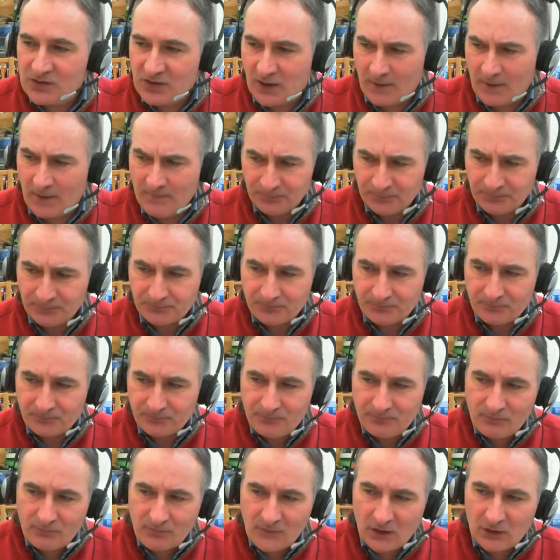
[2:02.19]
So
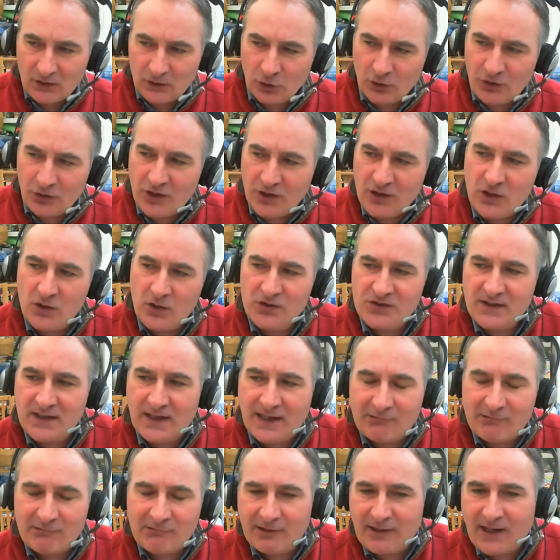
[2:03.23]
look at
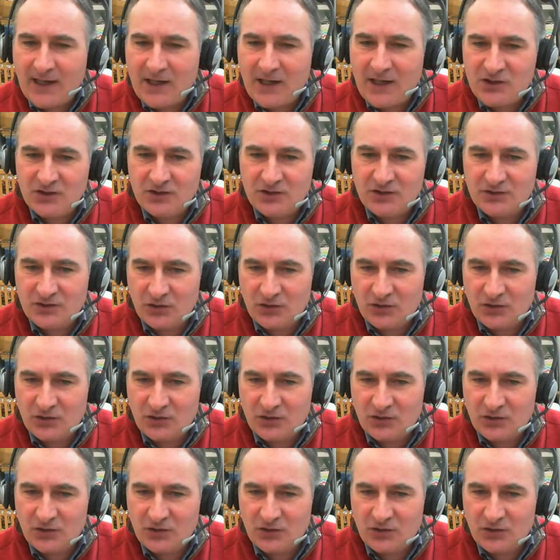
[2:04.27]
using aggregation